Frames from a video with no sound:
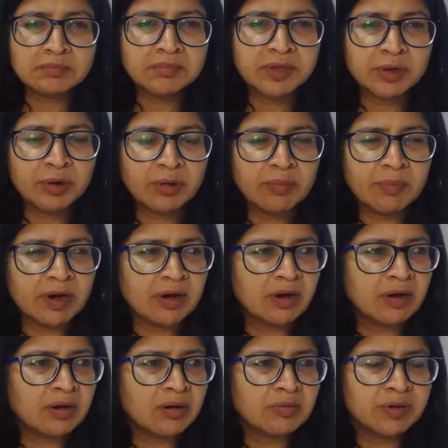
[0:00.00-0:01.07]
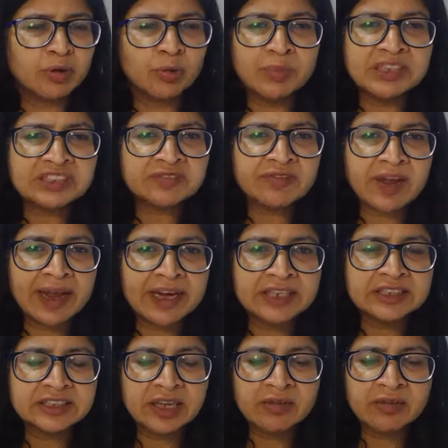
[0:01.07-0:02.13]
You miss
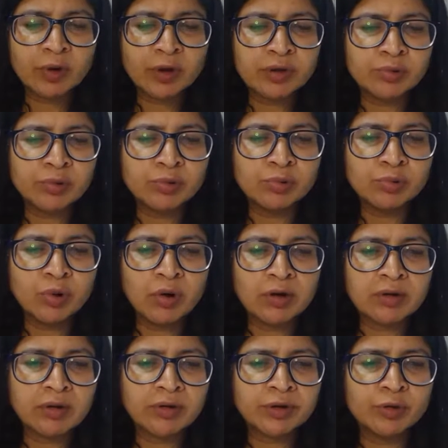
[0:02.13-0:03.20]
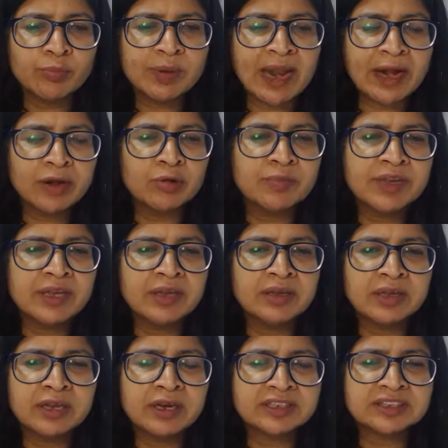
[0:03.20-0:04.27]
flights, then what do you do? Or you plan to
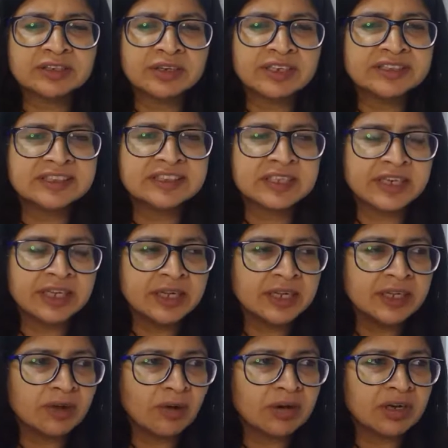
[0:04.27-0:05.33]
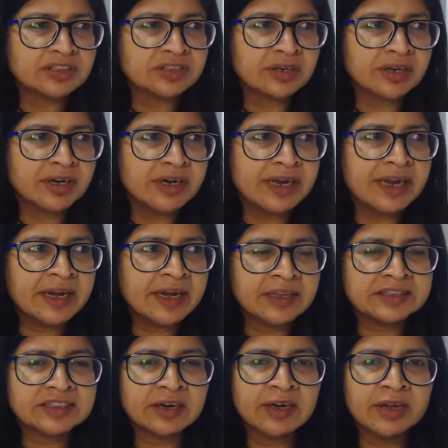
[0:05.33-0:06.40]
be in a certain city on a certain date,
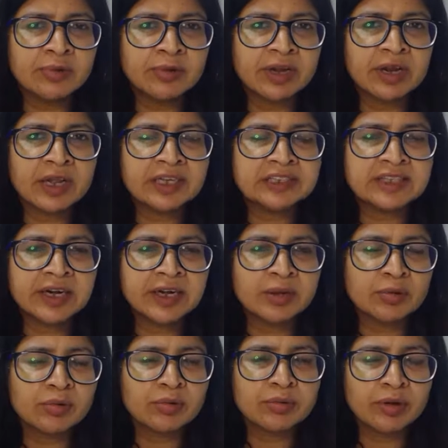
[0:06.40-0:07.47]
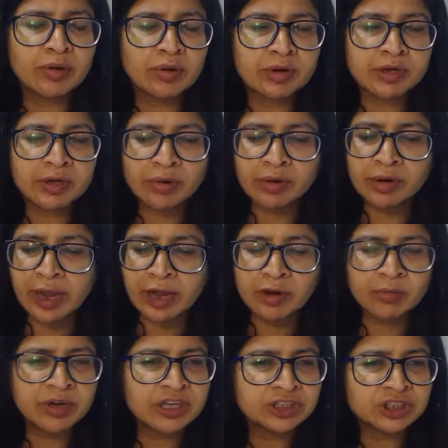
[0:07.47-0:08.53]
and suddenly you realize that your
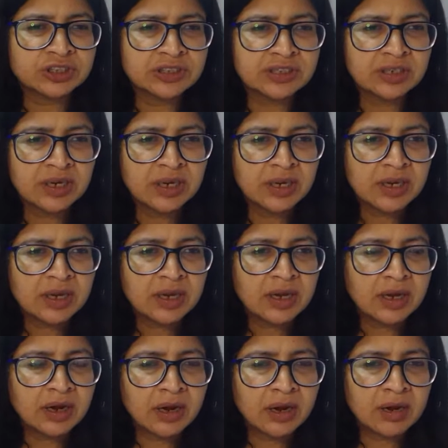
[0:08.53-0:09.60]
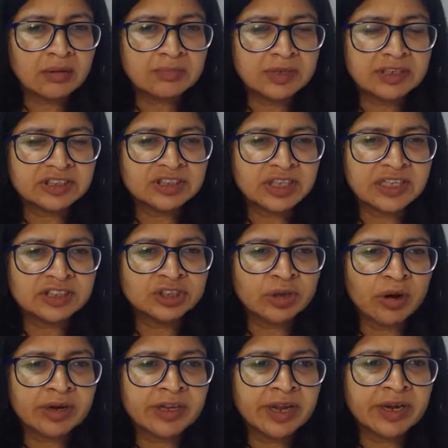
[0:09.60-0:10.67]
accommodation is
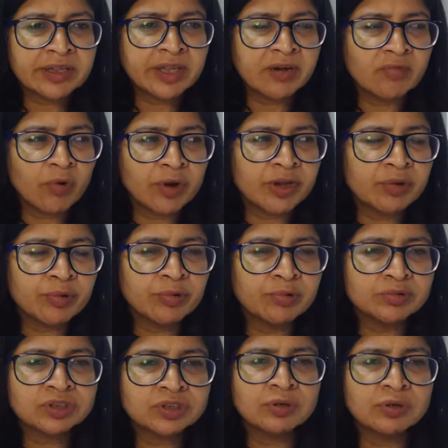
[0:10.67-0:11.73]
not there. Then what do you do?